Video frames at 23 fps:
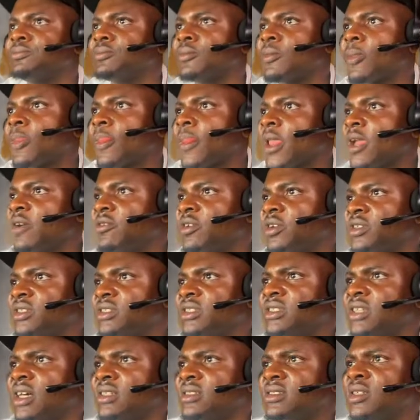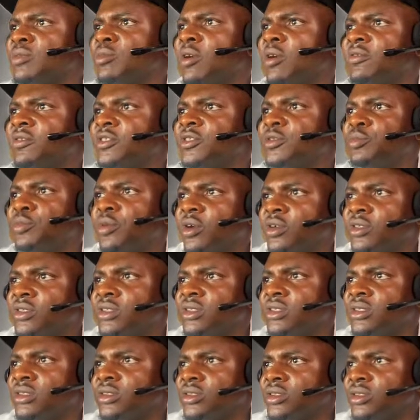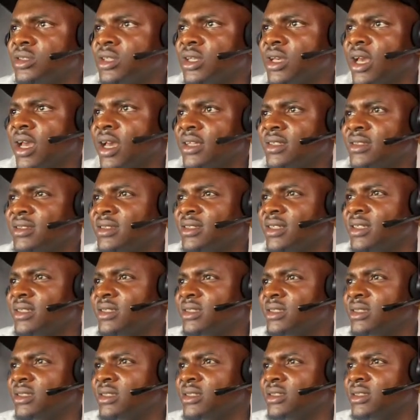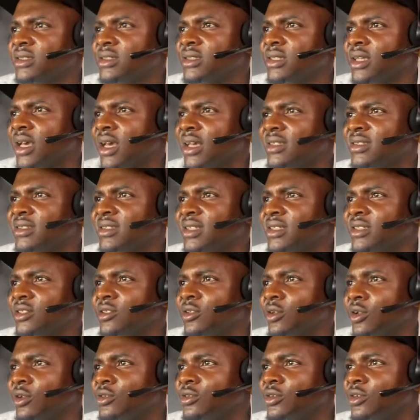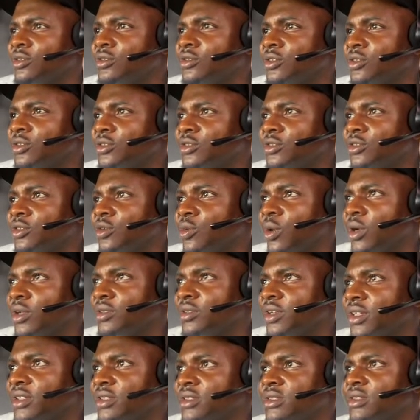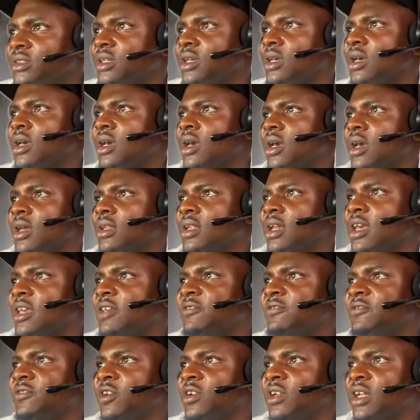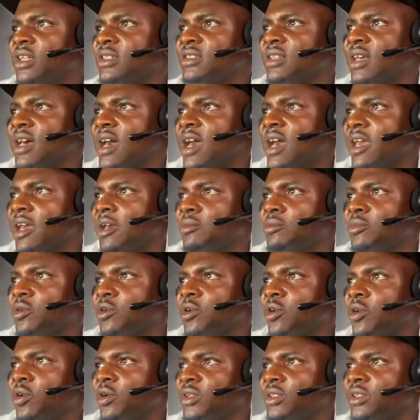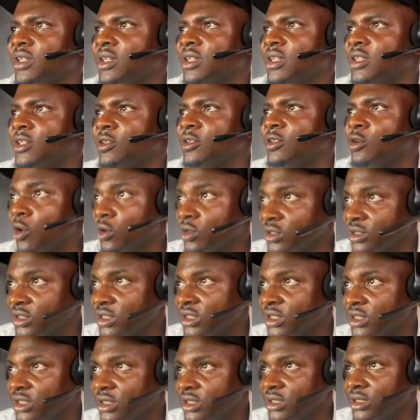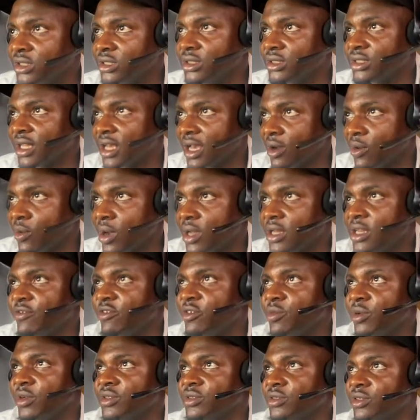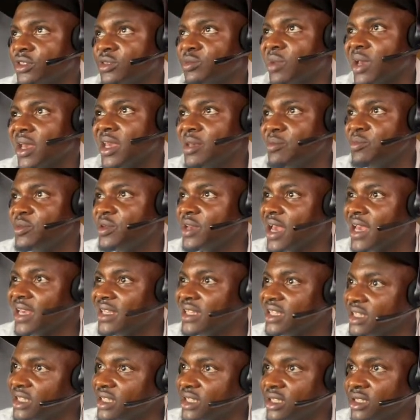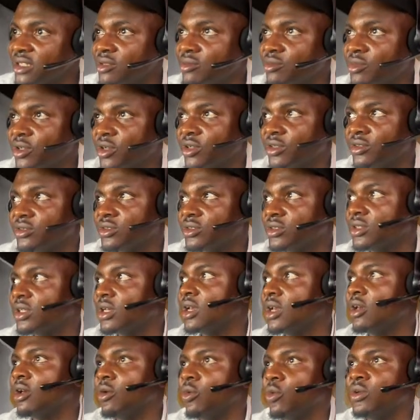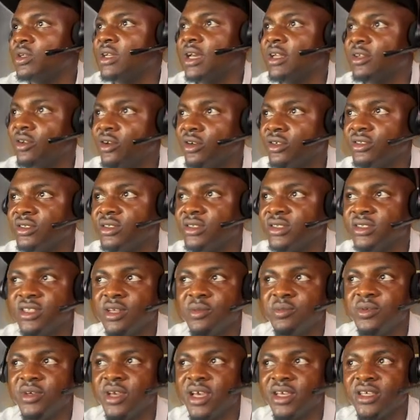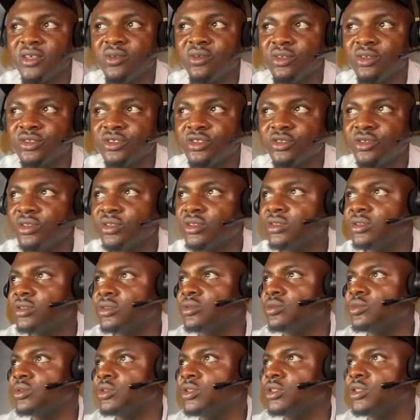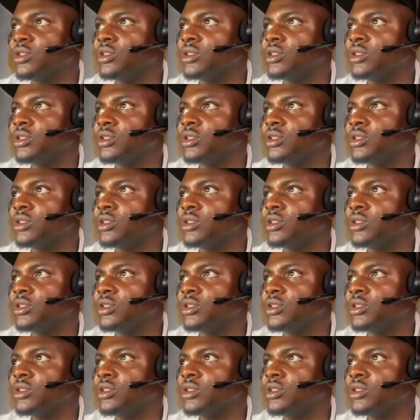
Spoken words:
For instance, the name of this bot is Estate London 001, right? Now, if not that I am currently logged in now, and everybody knows my API key, because when I logged in, this API key was showing, which